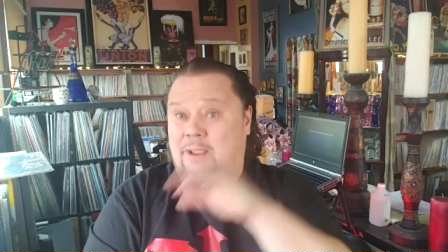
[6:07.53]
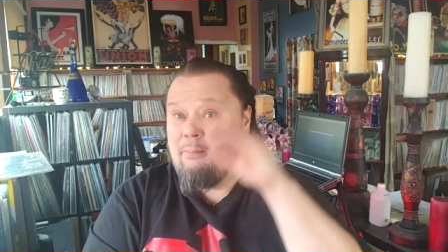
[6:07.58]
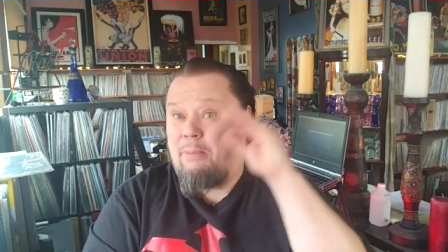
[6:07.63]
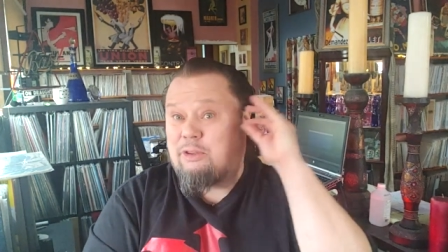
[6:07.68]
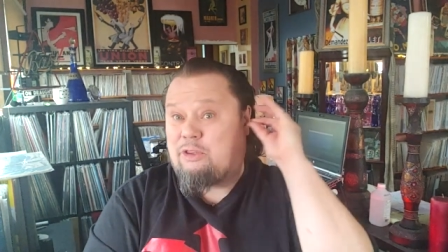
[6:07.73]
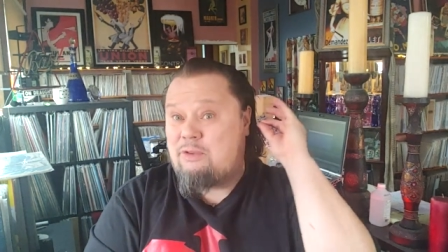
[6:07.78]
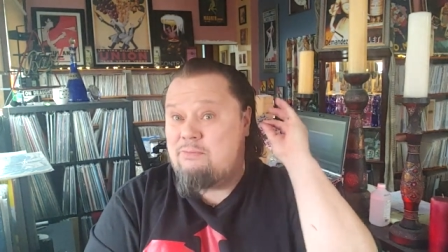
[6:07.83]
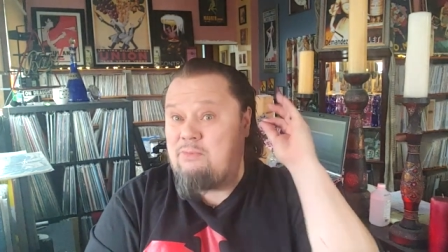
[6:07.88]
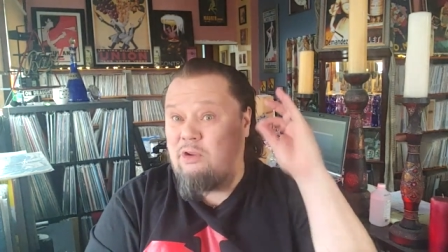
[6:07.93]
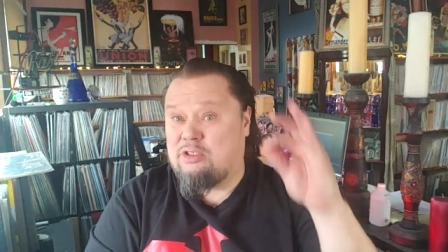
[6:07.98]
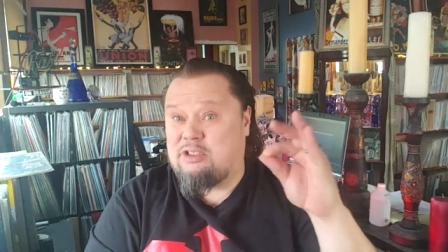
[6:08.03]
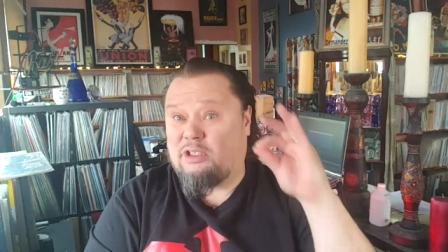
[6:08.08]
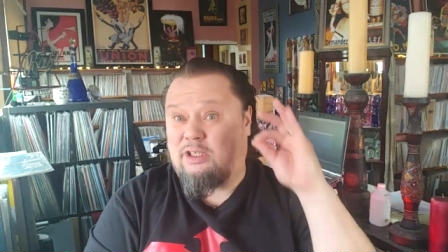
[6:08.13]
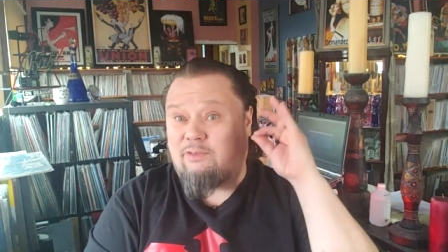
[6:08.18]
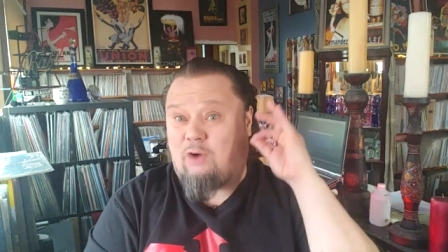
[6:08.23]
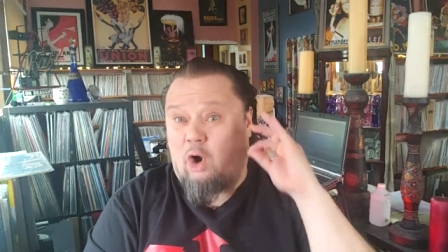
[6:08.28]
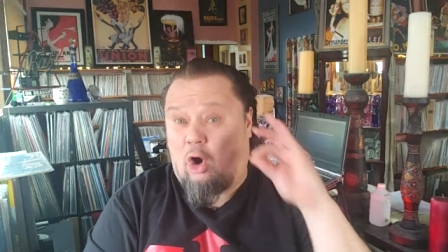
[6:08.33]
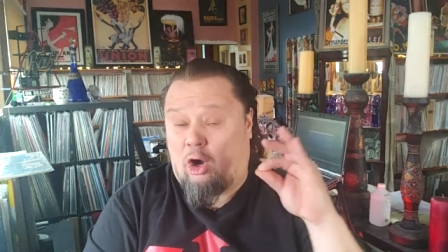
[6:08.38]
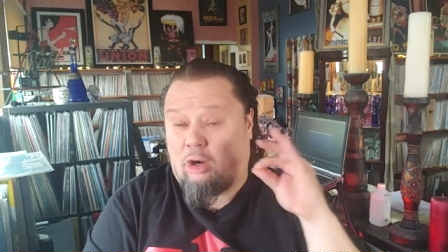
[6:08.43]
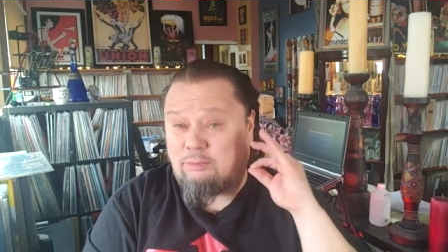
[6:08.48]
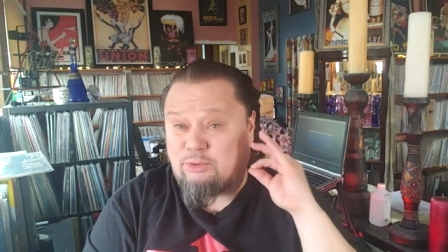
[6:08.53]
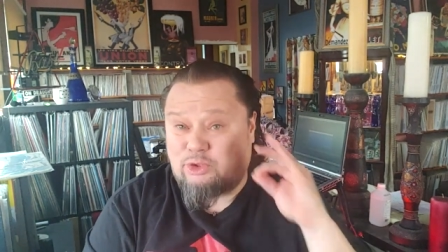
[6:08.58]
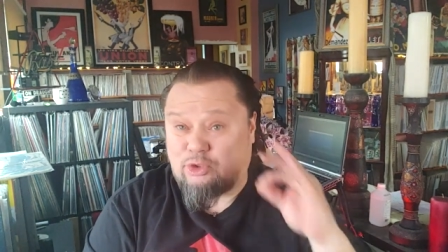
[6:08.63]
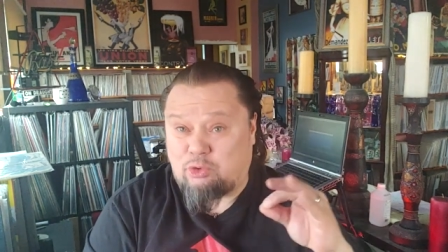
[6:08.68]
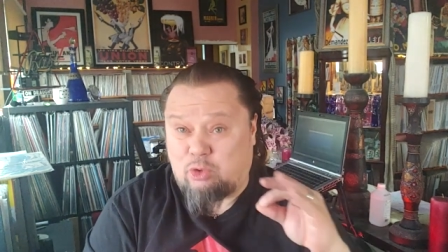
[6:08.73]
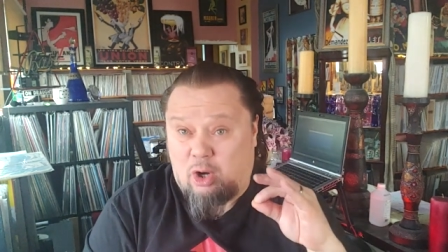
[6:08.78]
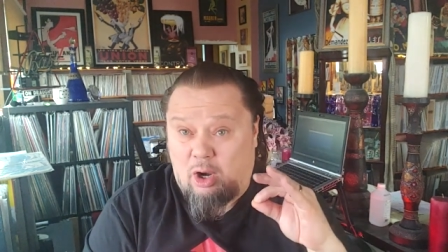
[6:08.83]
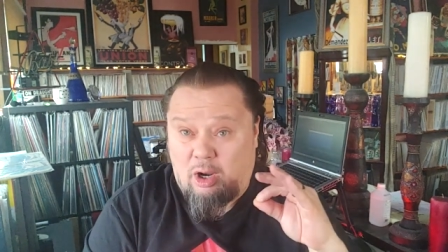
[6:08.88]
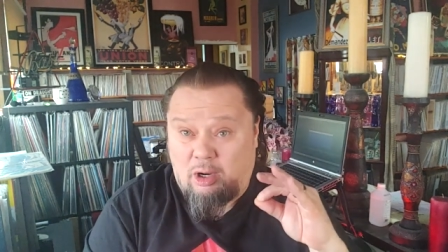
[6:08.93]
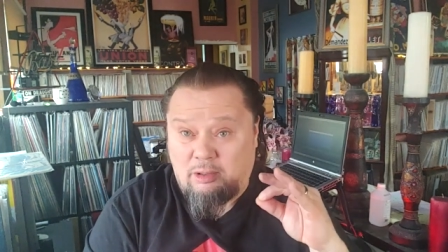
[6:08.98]
But the music of
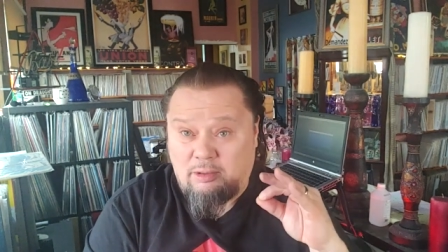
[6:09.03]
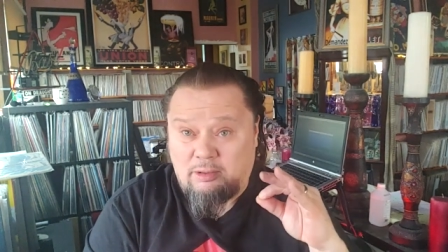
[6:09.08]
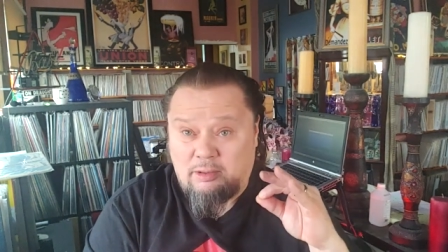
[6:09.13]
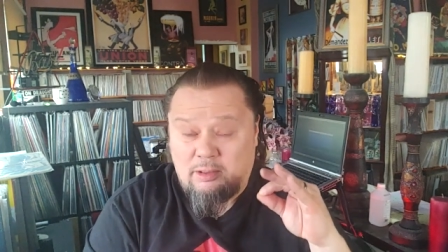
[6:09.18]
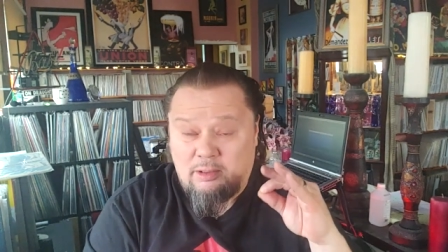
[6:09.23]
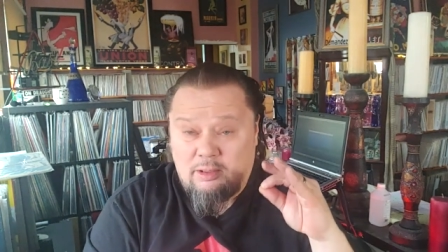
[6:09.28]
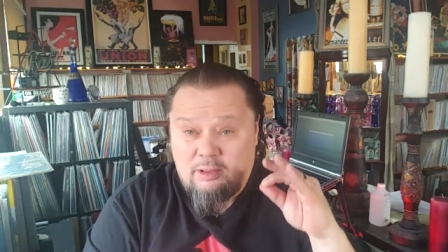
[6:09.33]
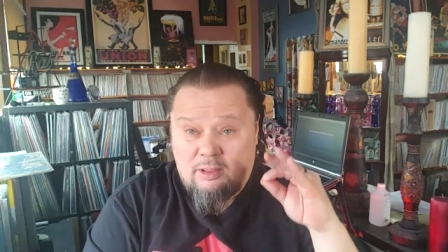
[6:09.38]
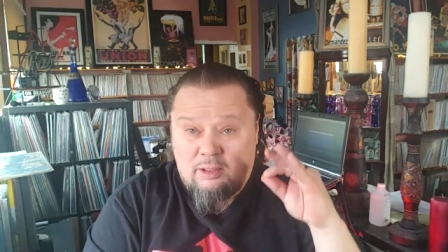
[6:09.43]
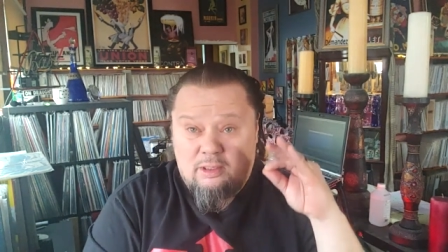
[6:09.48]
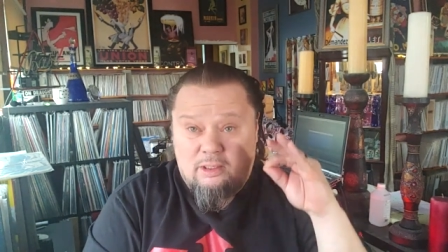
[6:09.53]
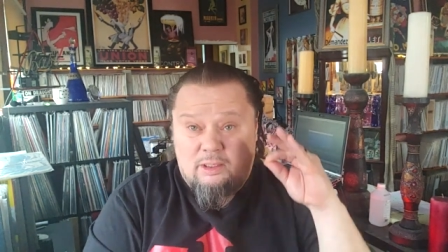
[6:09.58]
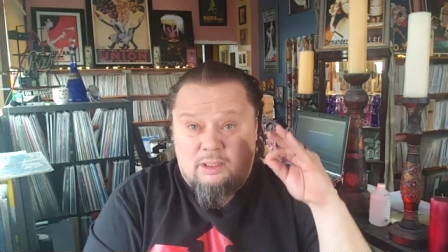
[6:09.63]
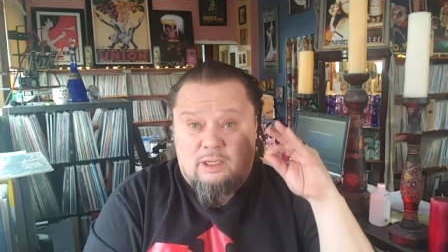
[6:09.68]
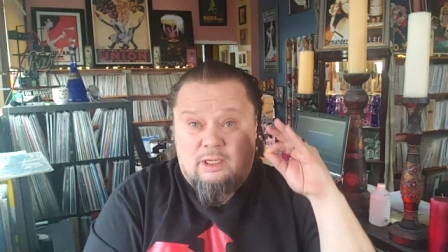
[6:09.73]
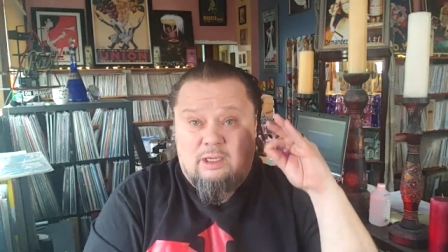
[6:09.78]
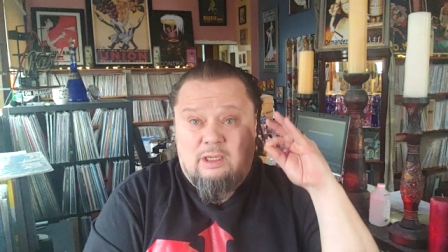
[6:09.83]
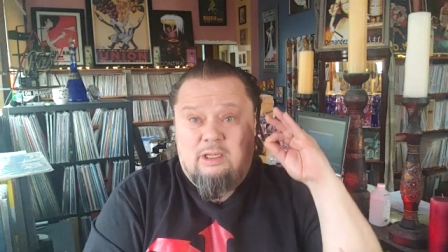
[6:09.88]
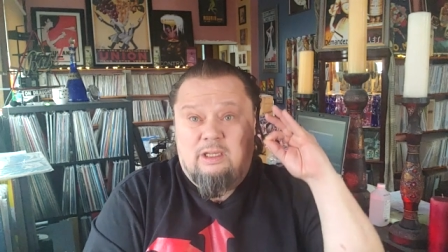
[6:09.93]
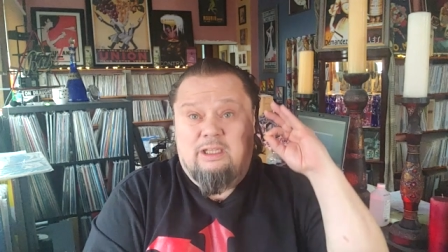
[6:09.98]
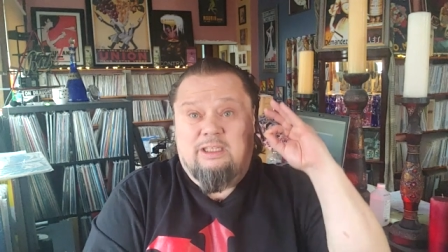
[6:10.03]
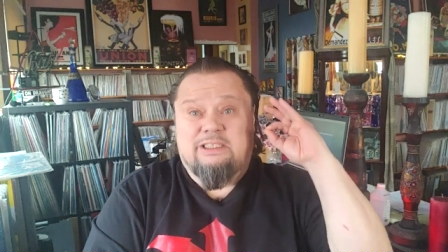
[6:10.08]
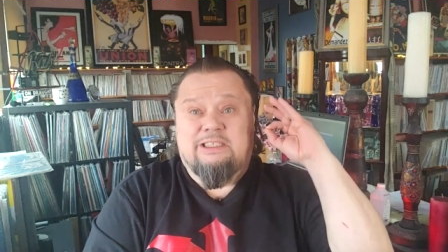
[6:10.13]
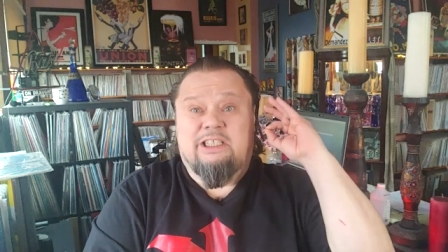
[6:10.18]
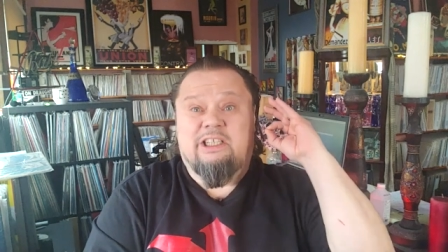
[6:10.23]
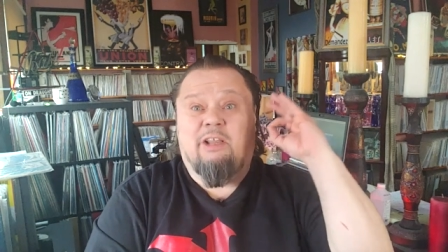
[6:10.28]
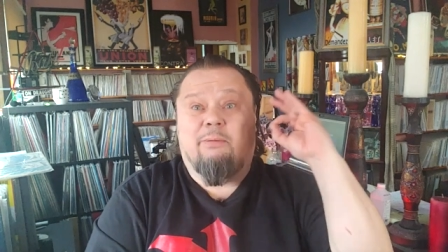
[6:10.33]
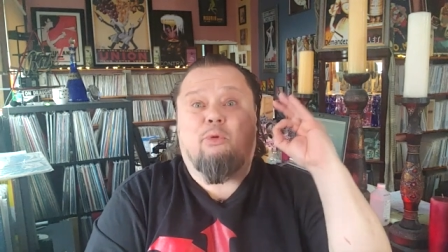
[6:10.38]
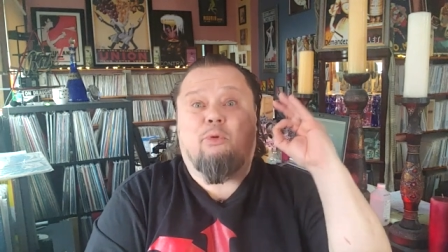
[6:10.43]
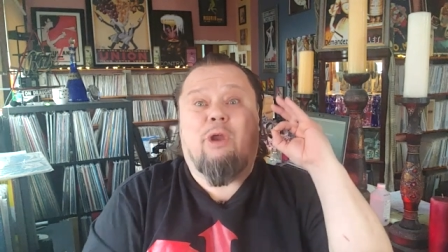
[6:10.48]
Armstrong
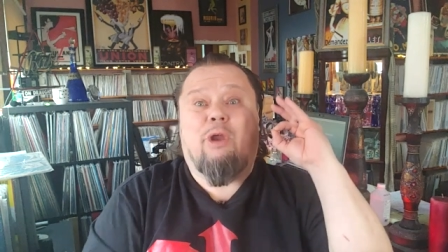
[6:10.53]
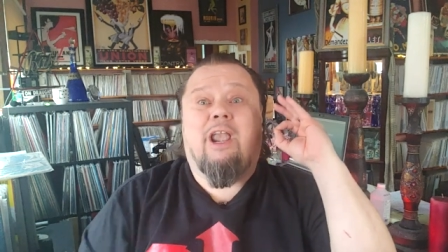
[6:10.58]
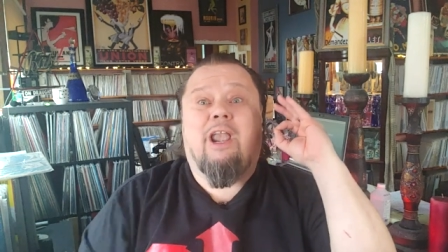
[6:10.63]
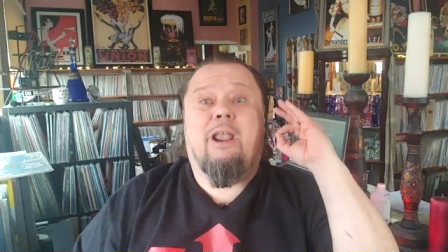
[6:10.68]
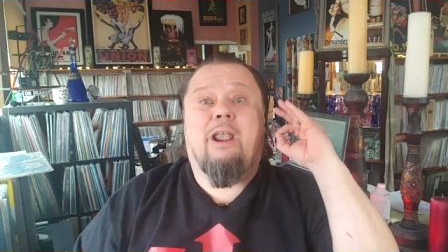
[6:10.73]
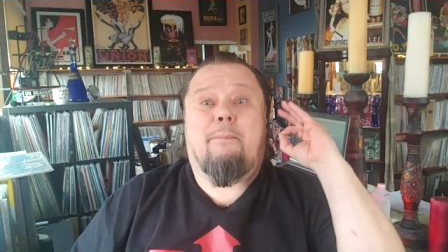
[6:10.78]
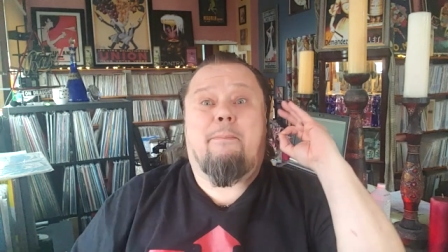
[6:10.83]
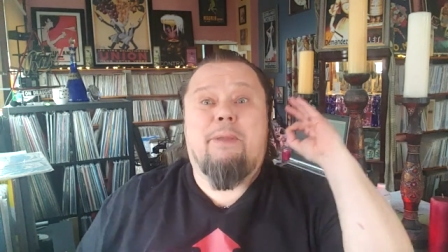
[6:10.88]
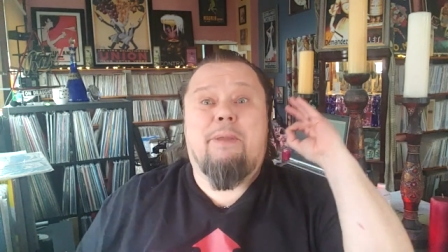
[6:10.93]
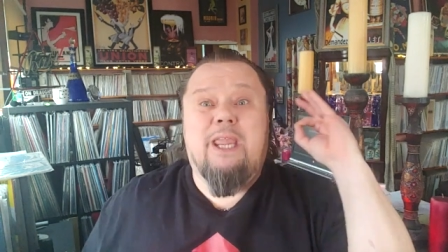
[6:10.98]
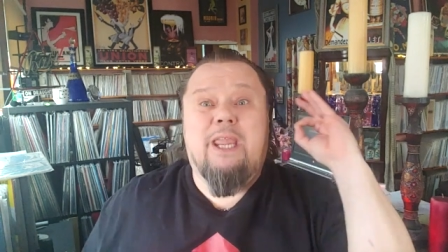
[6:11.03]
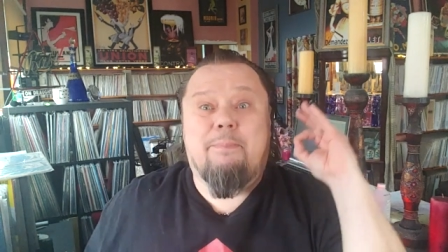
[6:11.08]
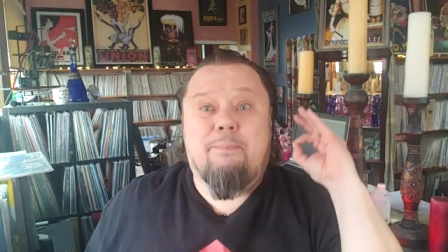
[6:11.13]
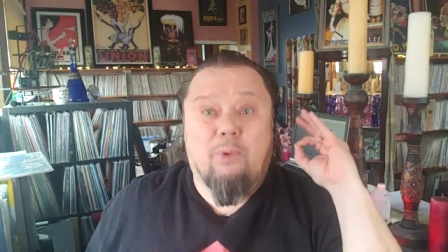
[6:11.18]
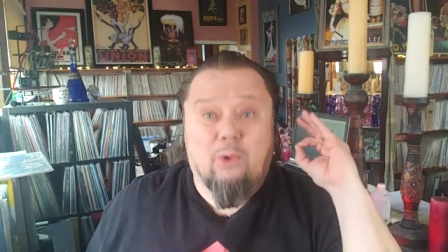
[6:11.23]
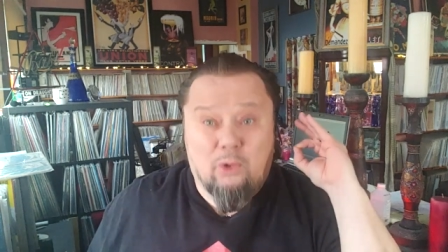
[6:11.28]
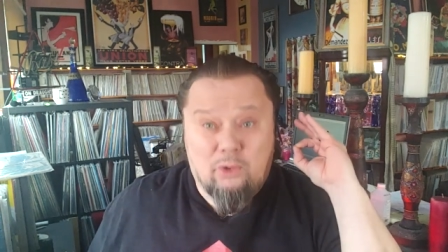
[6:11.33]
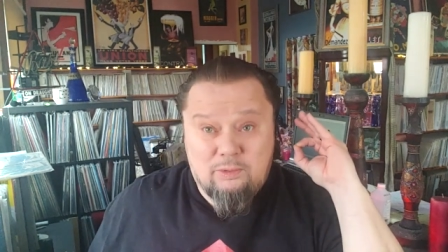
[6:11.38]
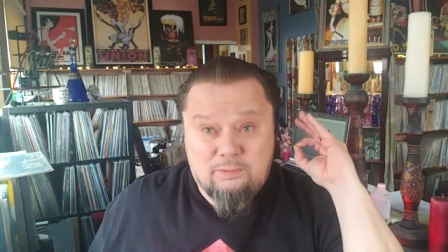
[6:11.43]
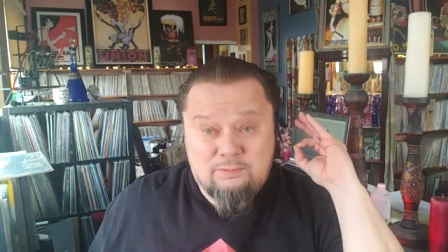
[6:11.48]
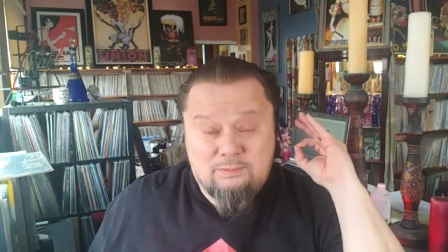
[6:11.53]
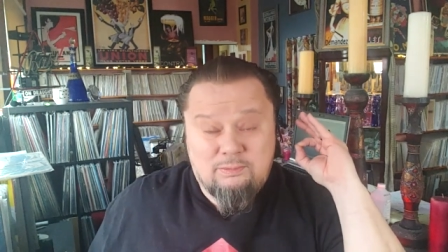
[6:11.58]
liberated a people.